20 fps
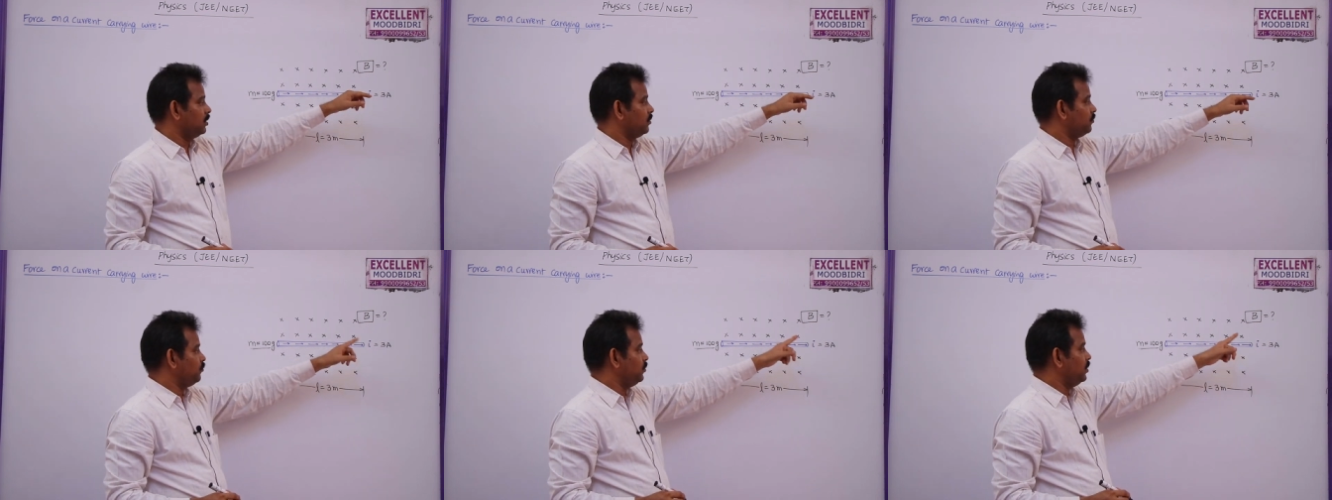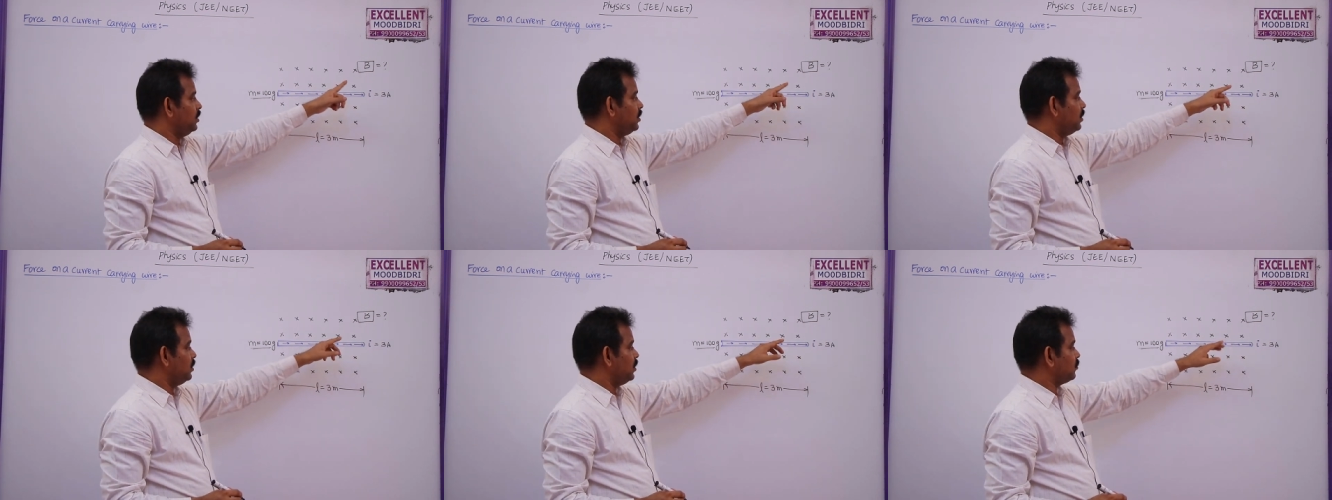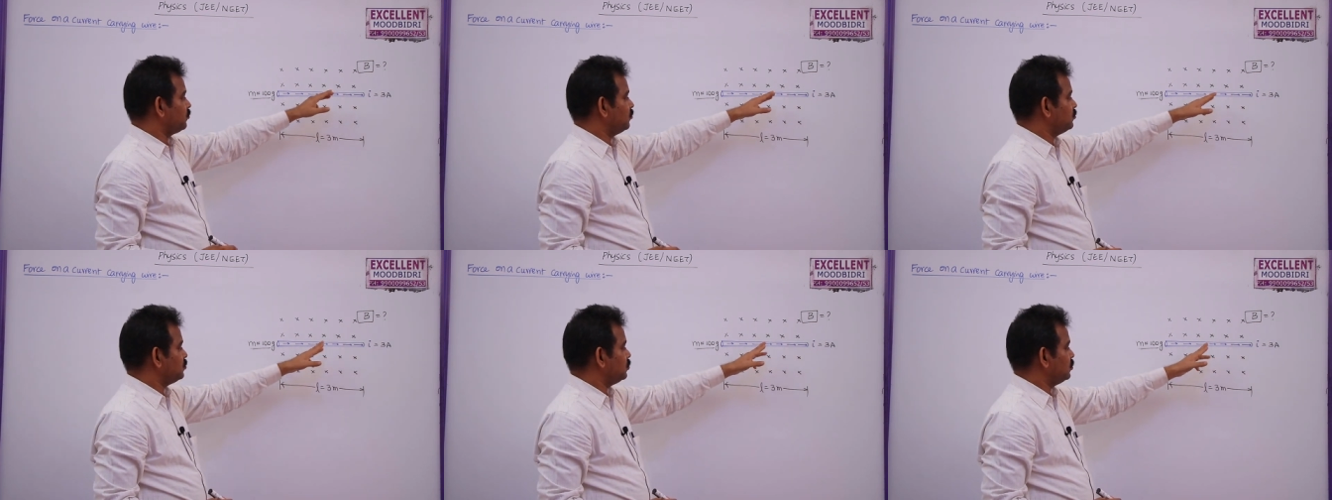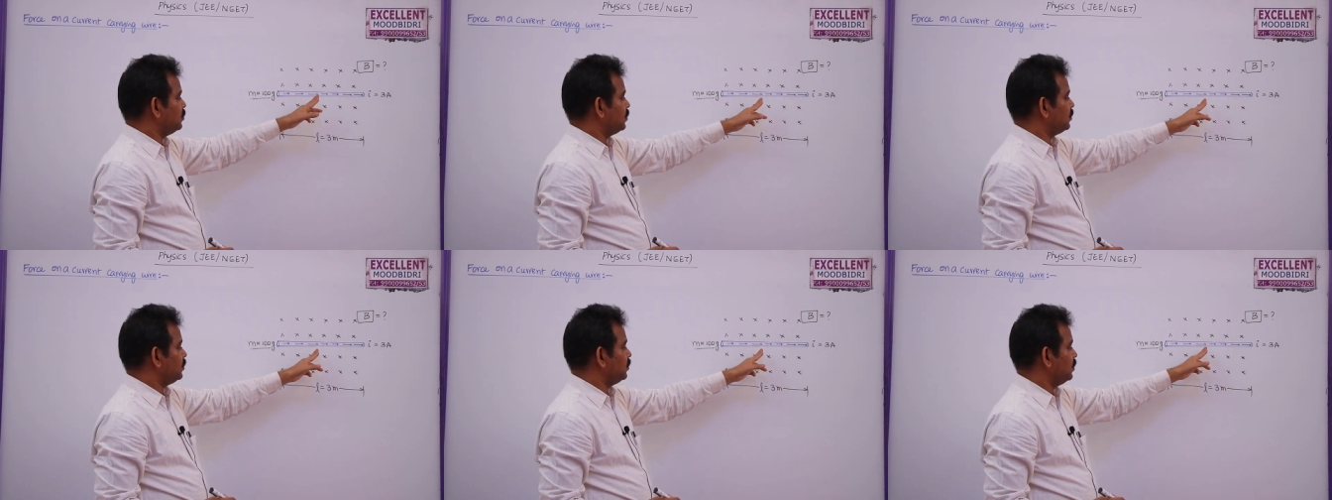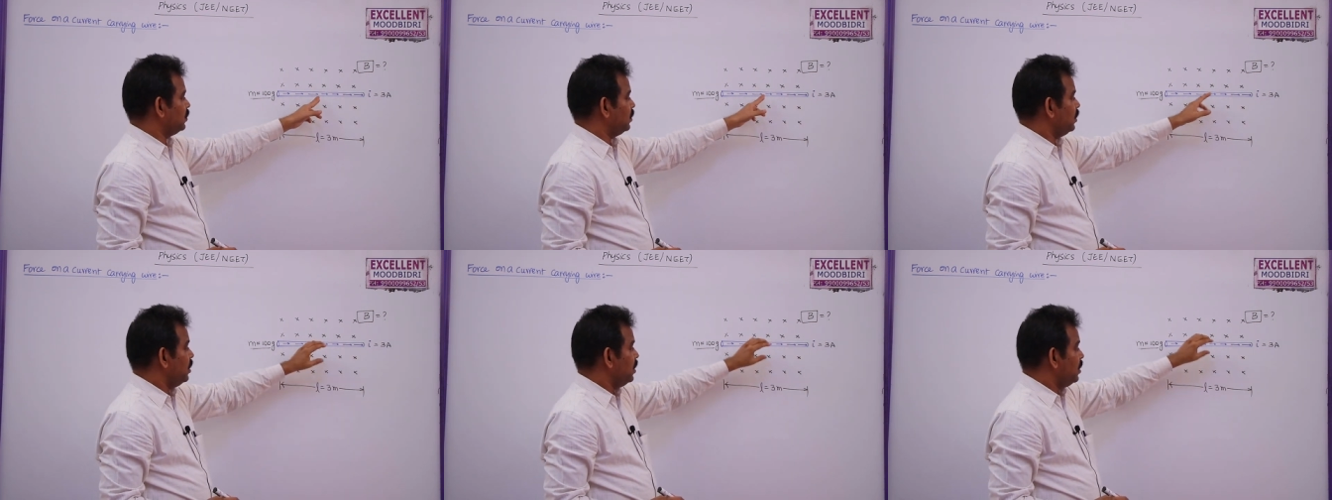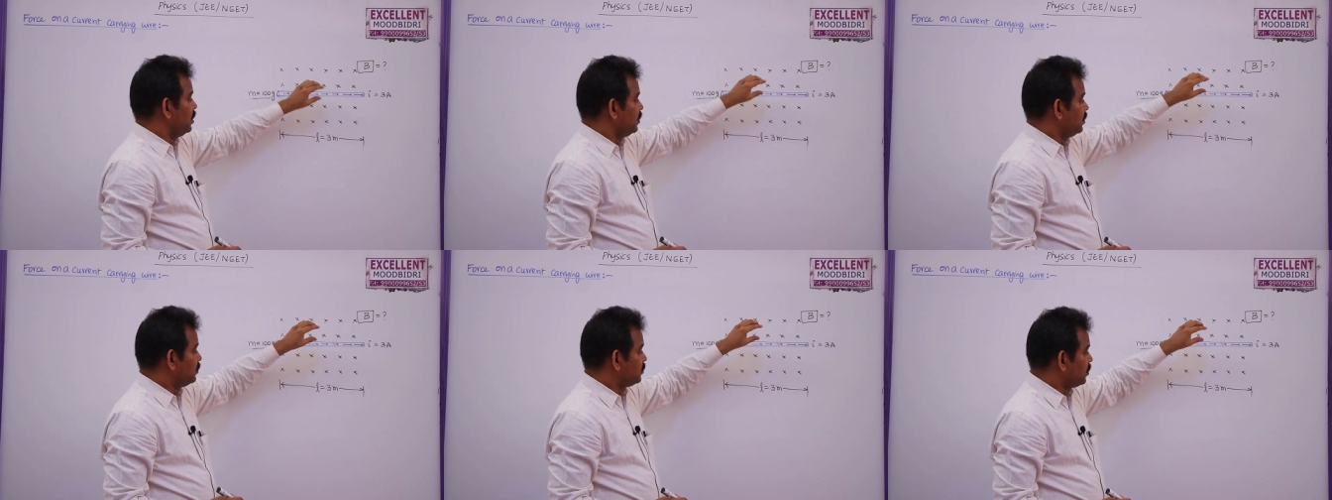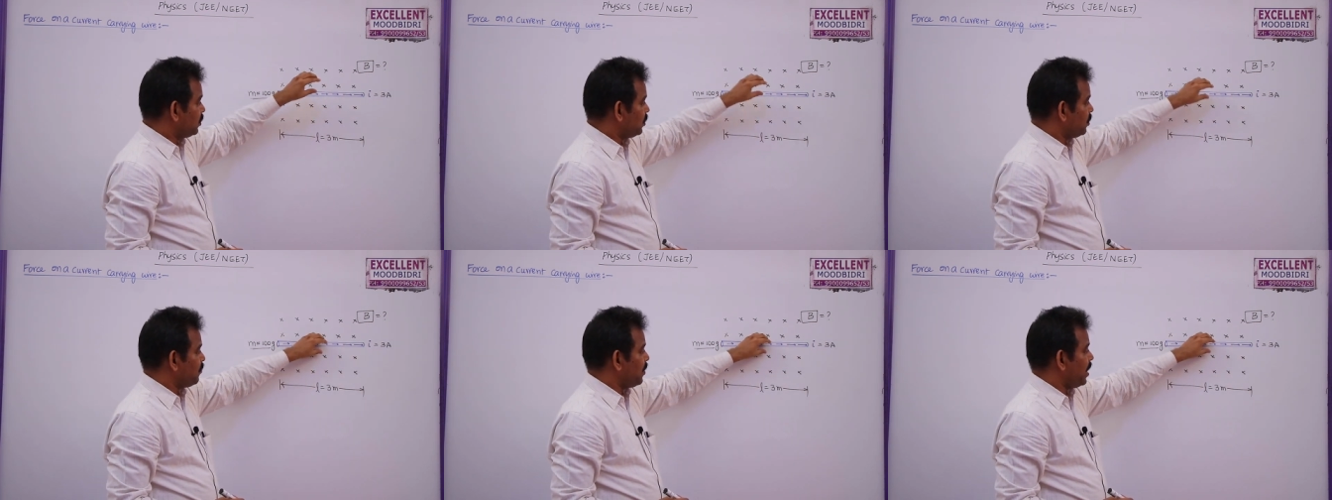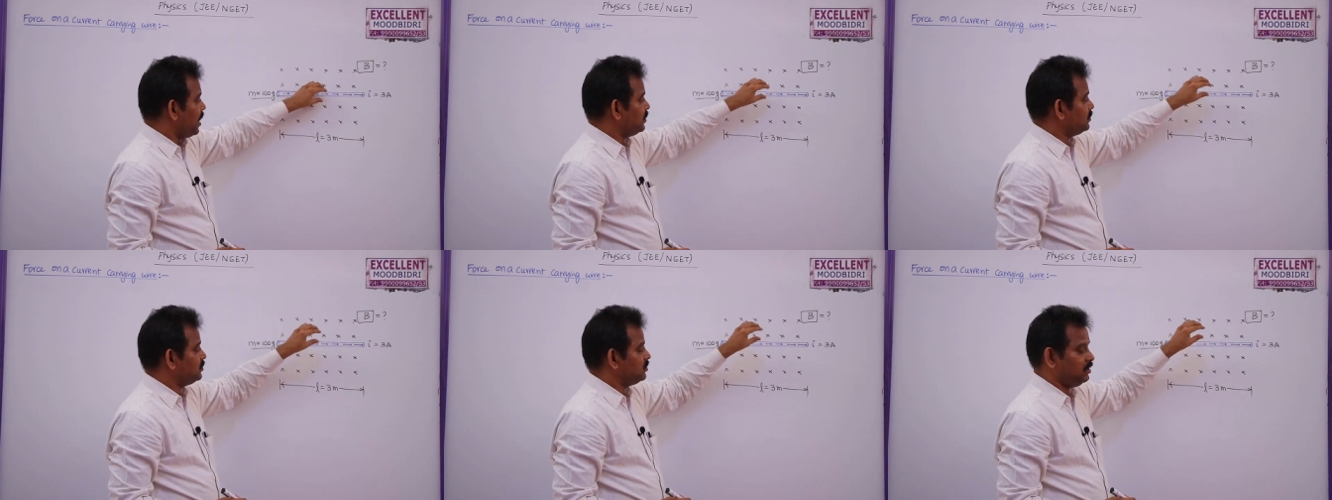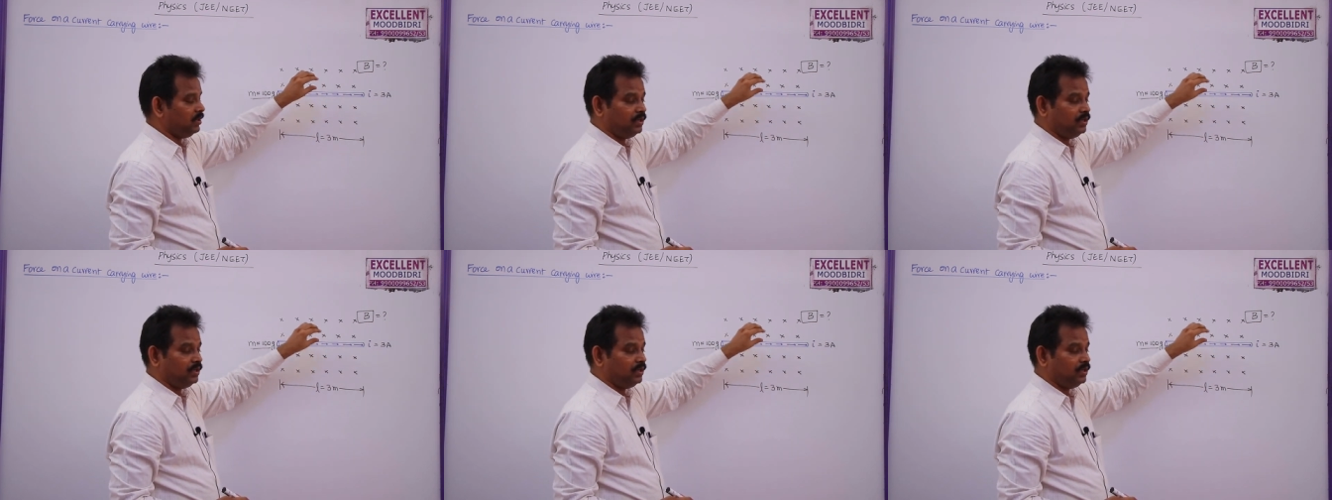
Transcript: uh, field induction so that uh, it remains